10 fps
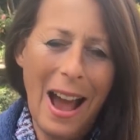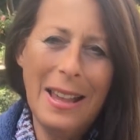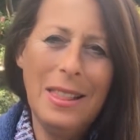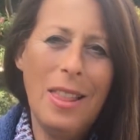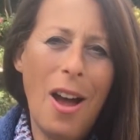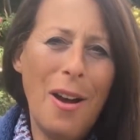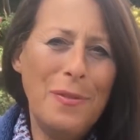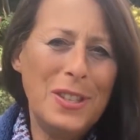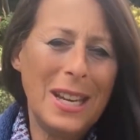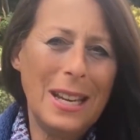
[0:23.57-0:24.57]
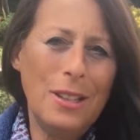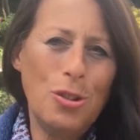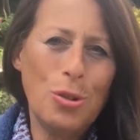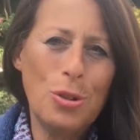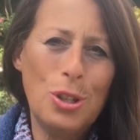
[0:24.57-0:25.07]
I'd love to
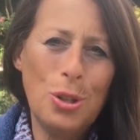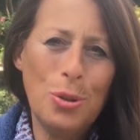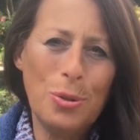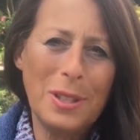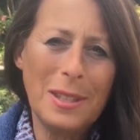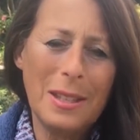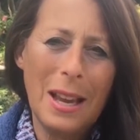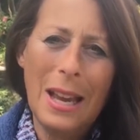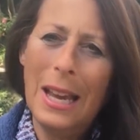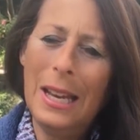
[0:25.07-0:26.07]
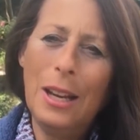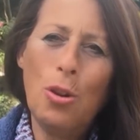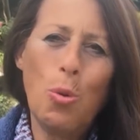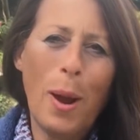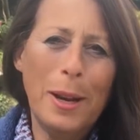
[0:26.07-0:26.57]
introduce an
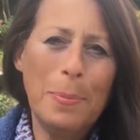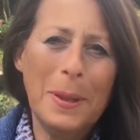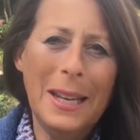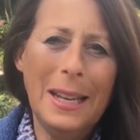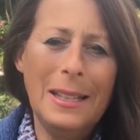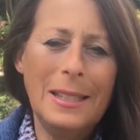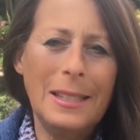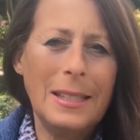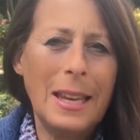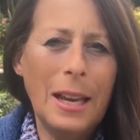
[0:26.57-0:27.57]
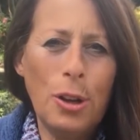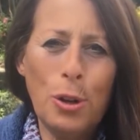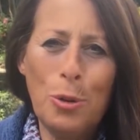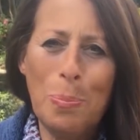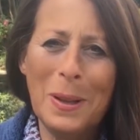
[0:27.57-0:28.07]
incredibly
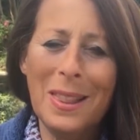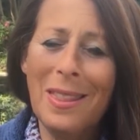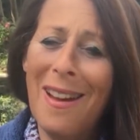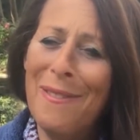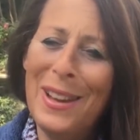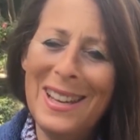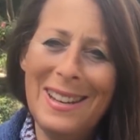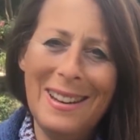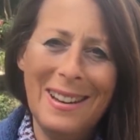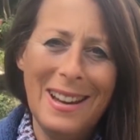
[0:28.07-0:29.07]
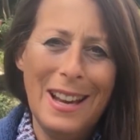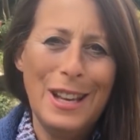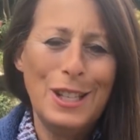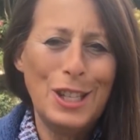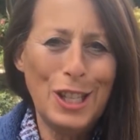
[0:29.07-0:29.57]
skilled, beloved
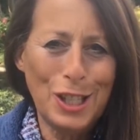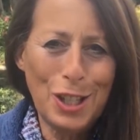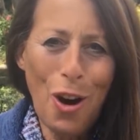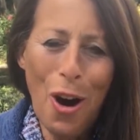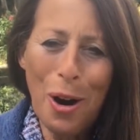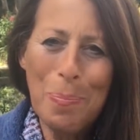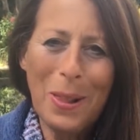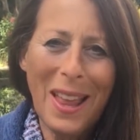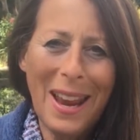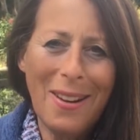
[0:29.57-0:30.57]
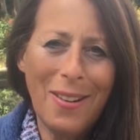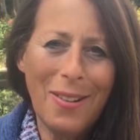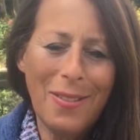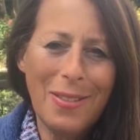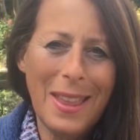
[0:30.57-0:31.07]
sitar
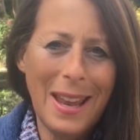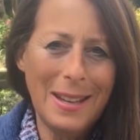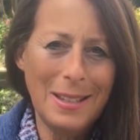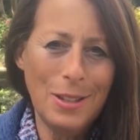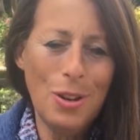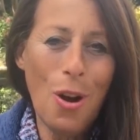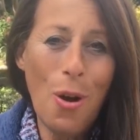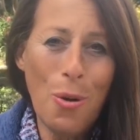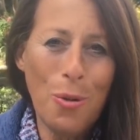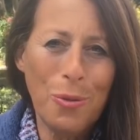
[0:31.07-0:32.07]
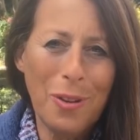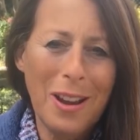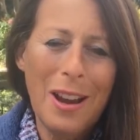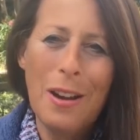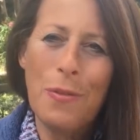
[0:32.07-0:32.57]
player that is known
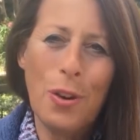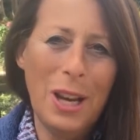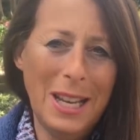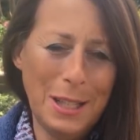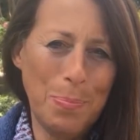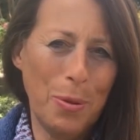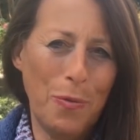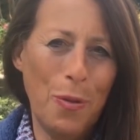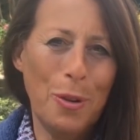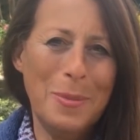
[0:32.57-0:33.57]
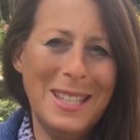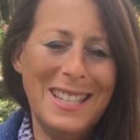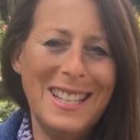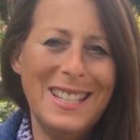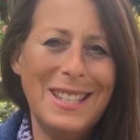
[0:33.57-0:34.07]
for his
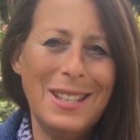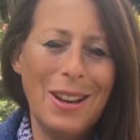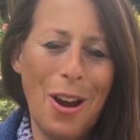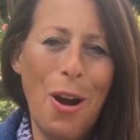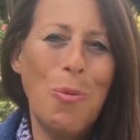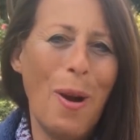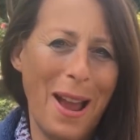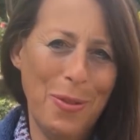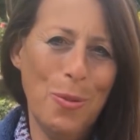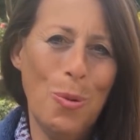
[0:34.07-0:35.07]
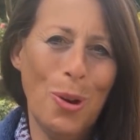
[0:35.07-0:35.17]
performances around